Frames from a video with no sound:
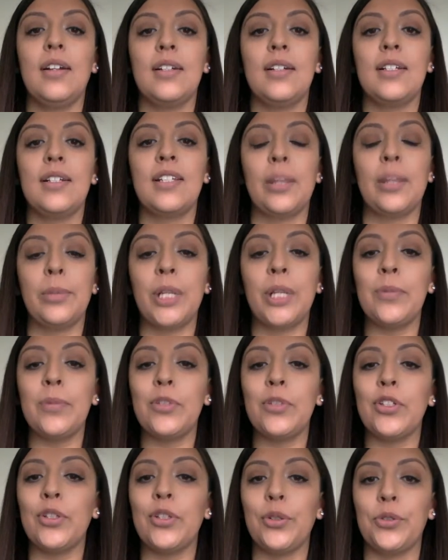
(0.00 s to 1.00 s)
Sometimes
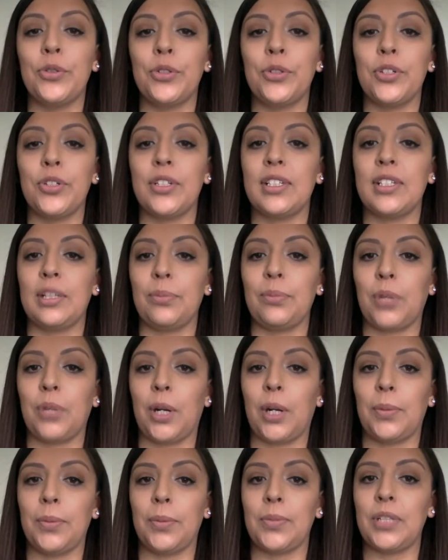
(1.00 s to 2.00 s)
the solution to sleep
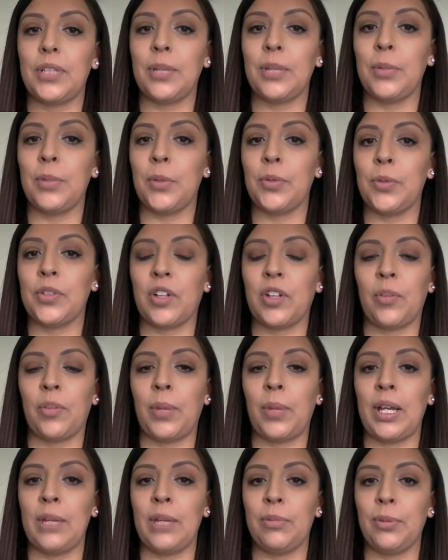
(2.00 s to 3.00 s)
problems can be resolved
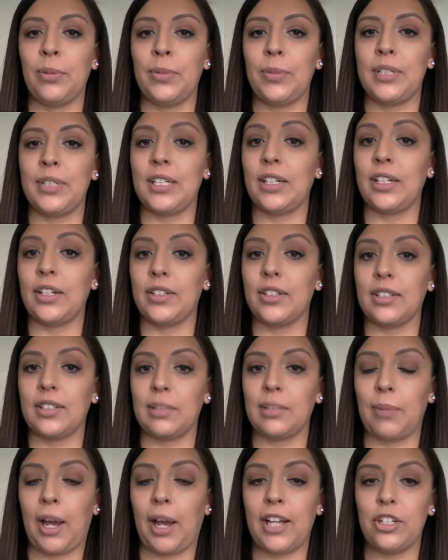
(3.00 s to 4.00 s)
by implementing good
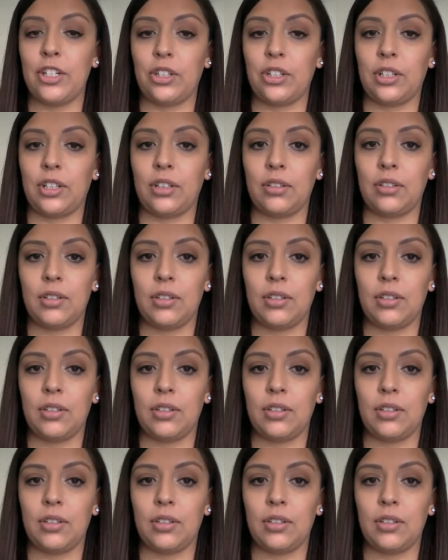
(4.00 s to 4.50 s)
sleep hygiene.